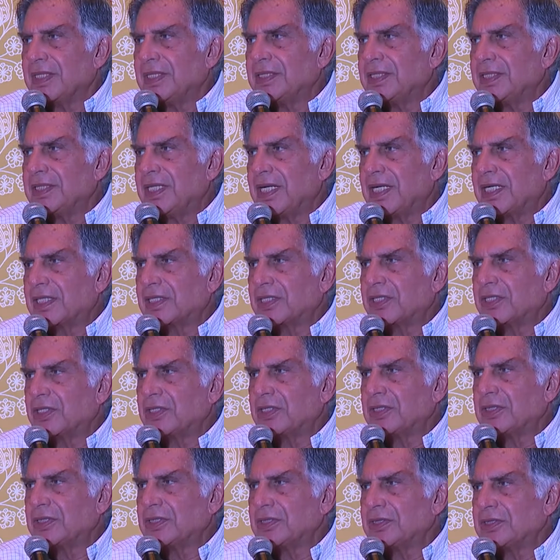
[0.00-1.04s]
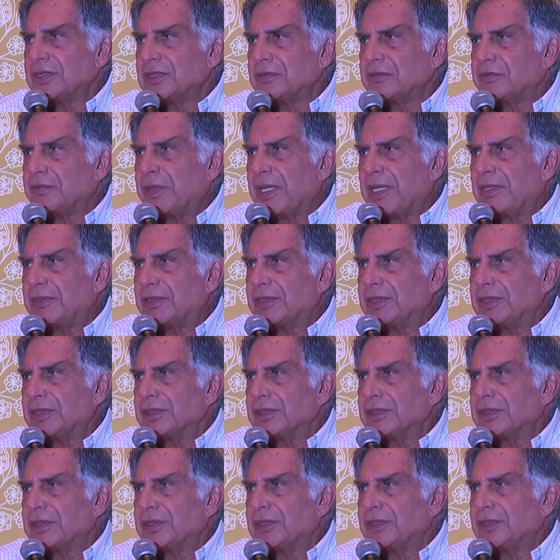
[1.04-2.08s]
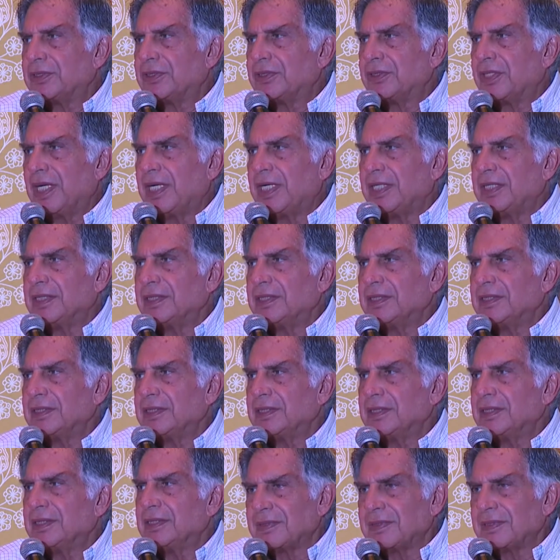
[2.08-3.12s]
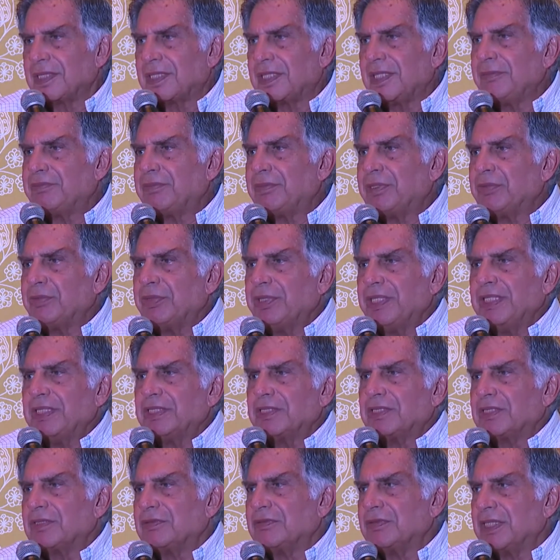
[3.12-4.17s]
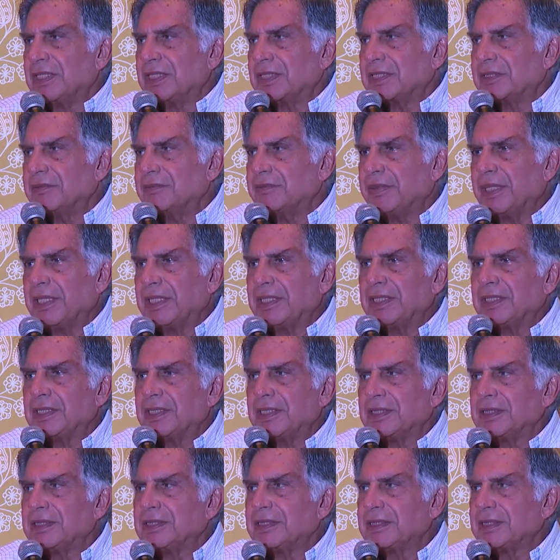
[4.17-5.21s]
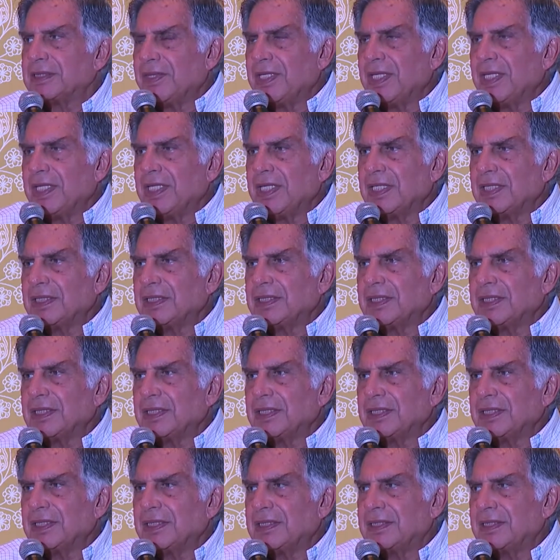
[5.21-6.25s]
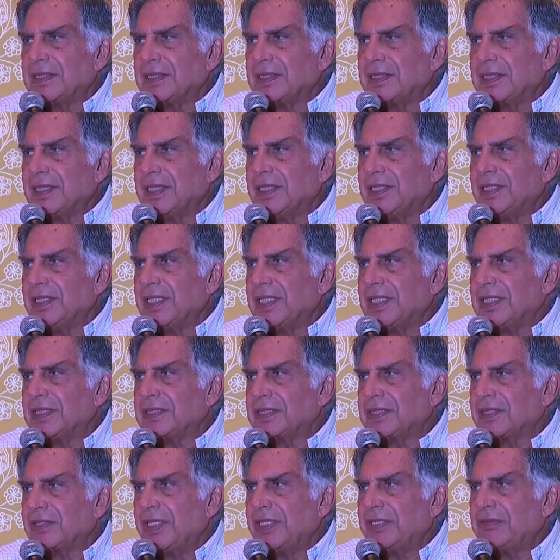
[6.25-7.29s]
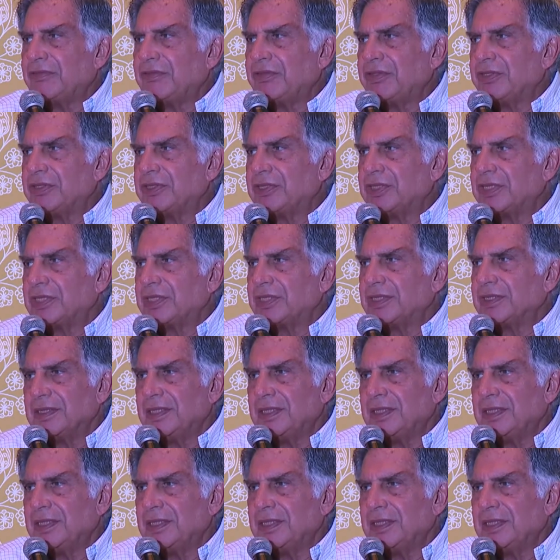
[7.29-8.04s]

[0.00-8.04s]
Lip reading: in the dark corridors of power to try and clip the wings of their competitors, then I think India has a great future.